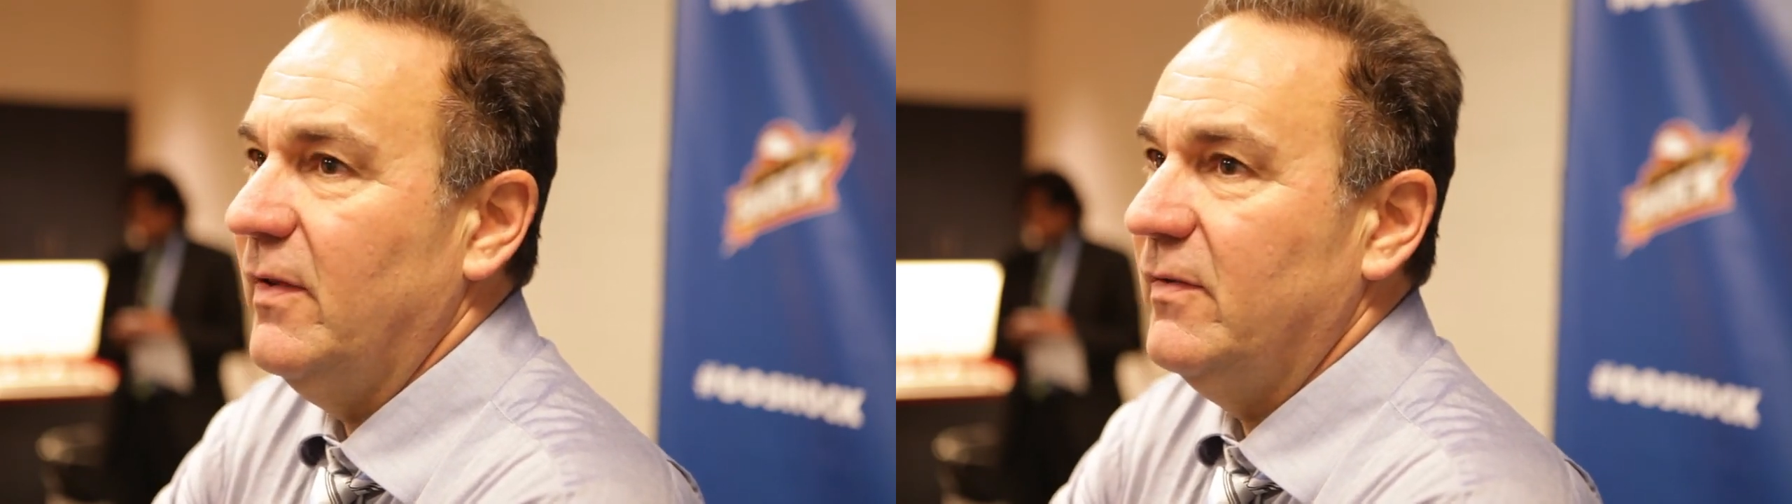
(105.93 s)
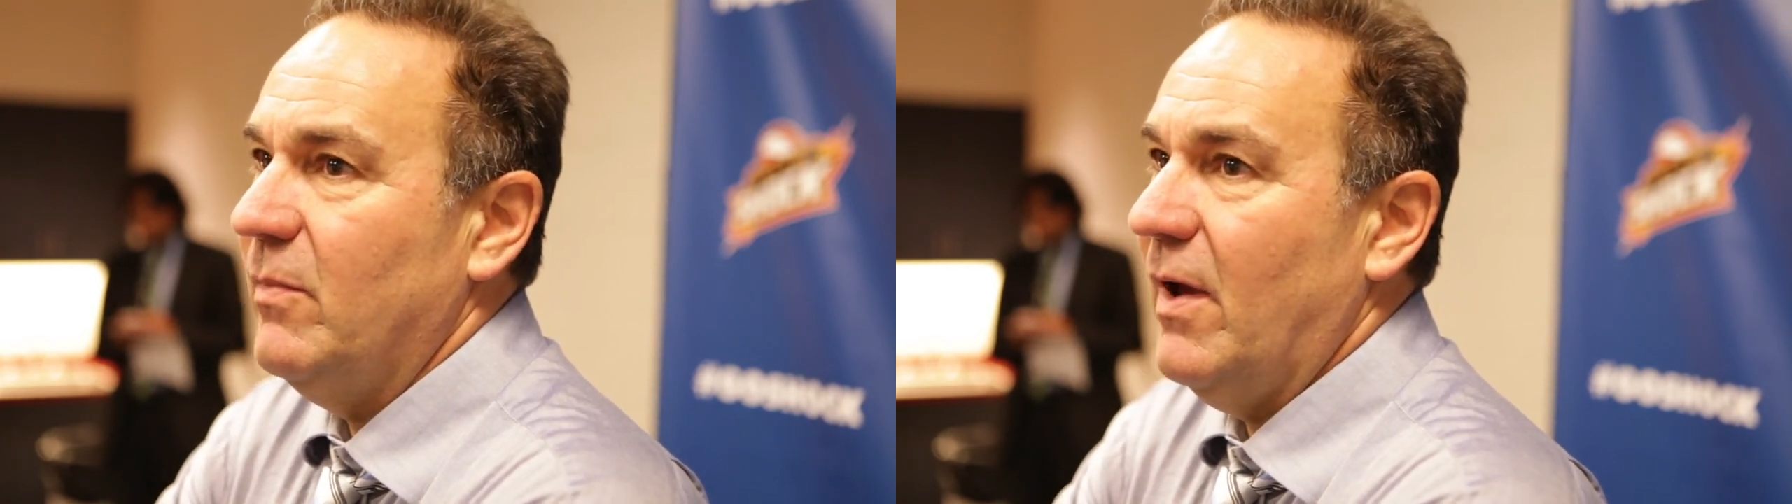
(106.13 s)

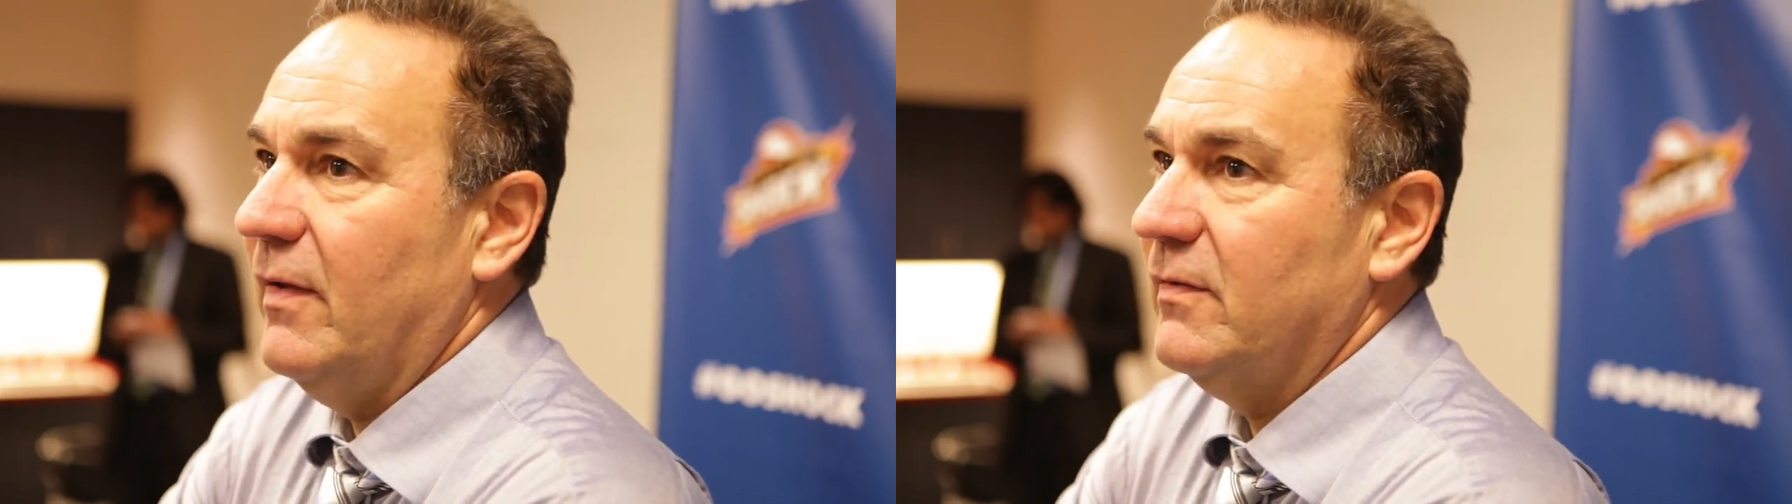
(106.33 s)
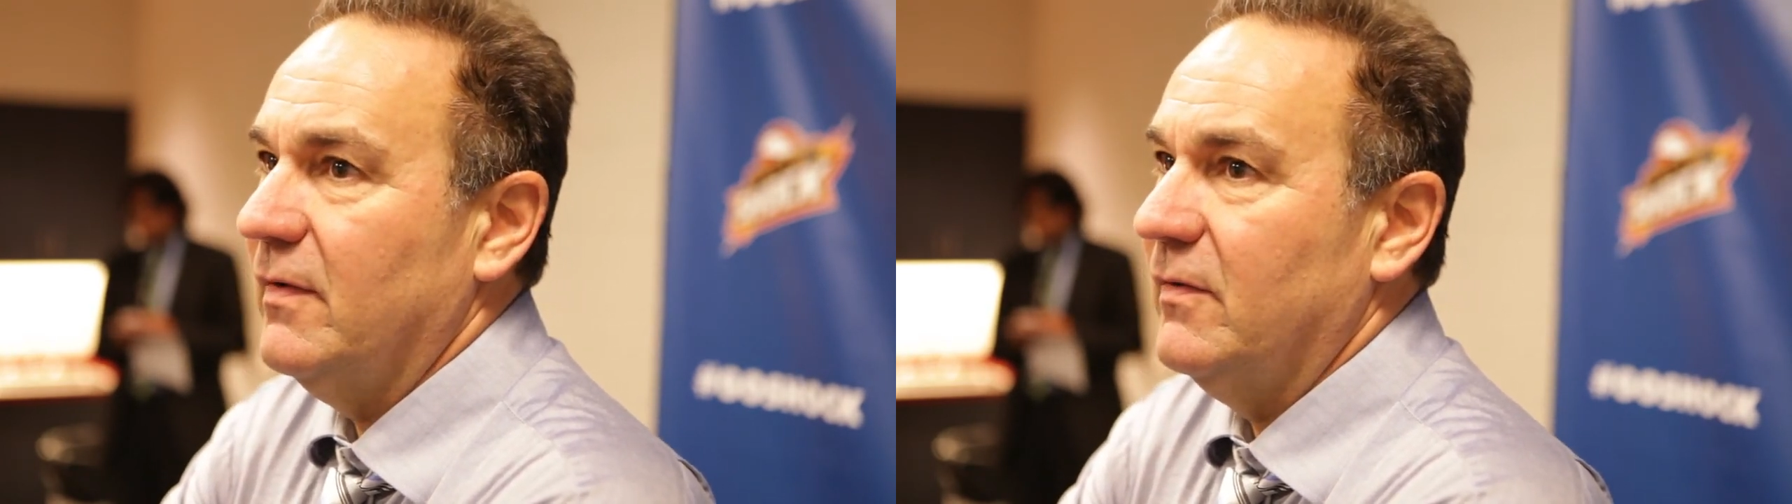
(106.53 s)
easy
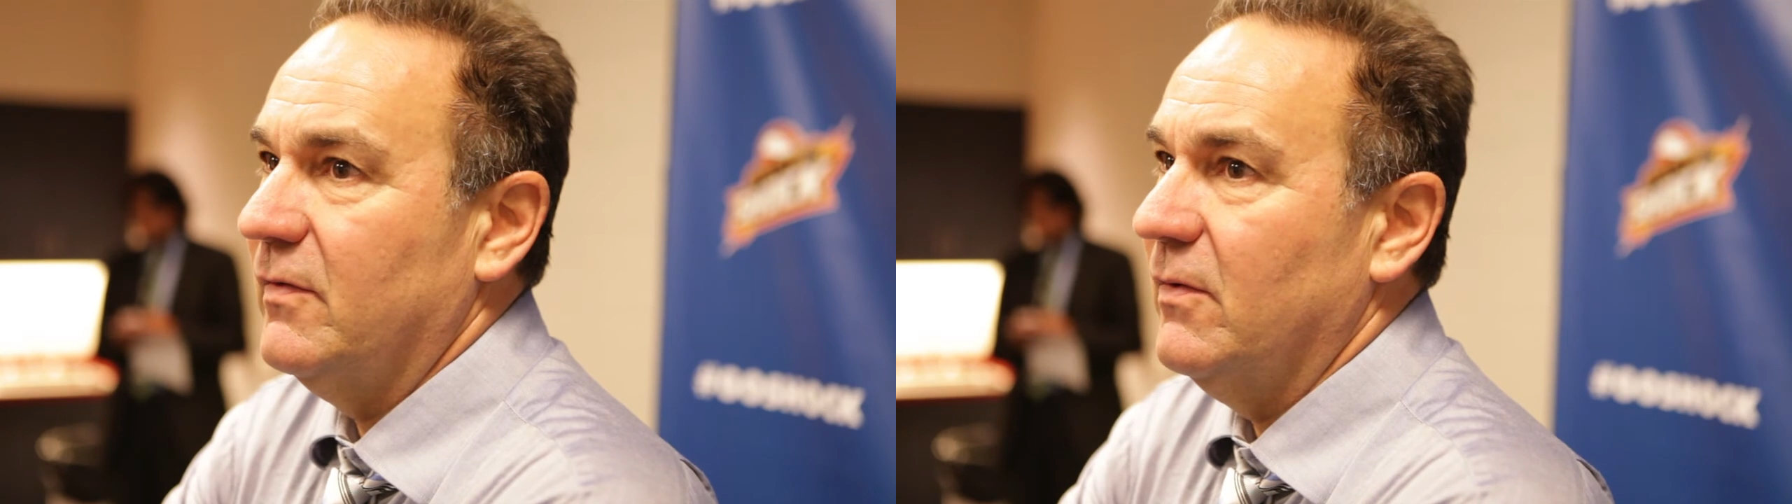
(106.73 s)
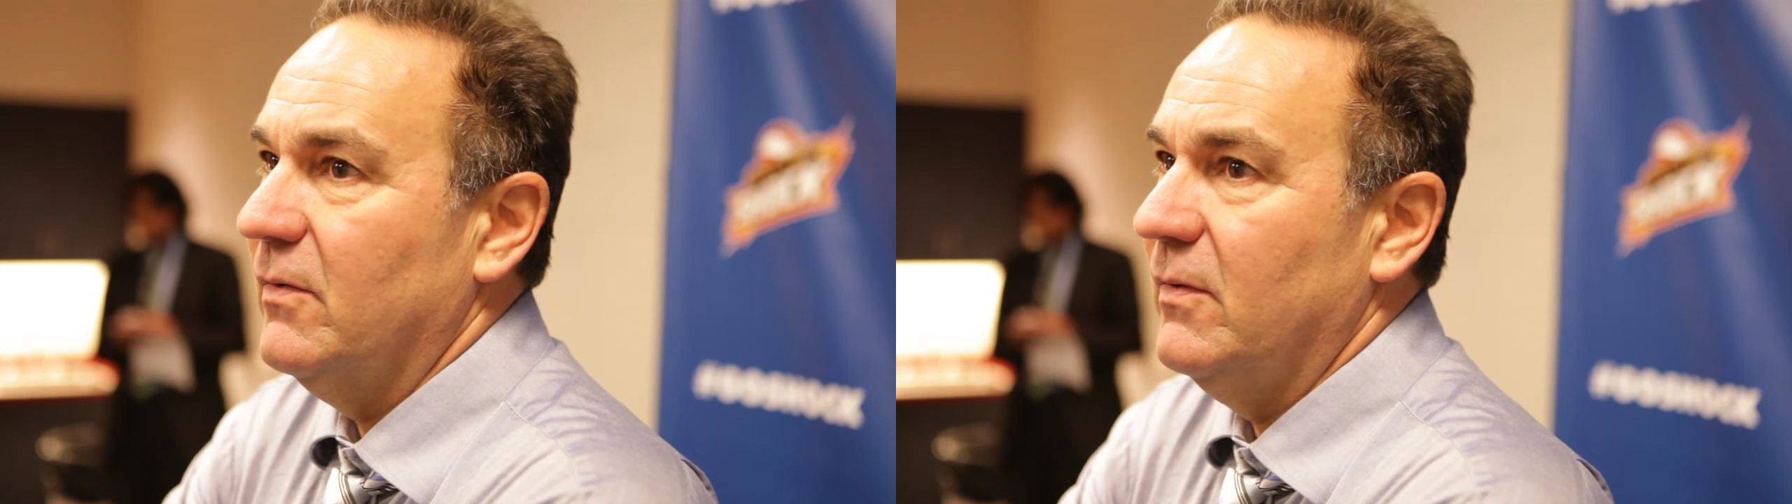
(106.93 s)
baskets.
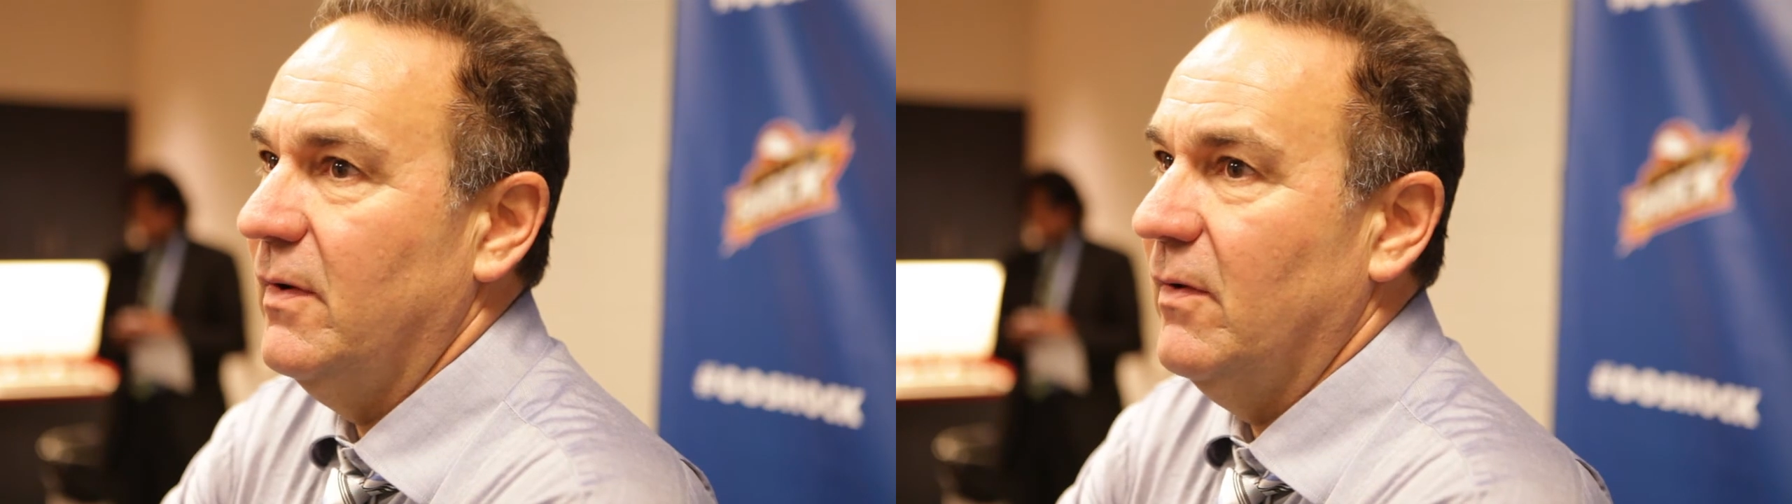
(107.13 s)
So,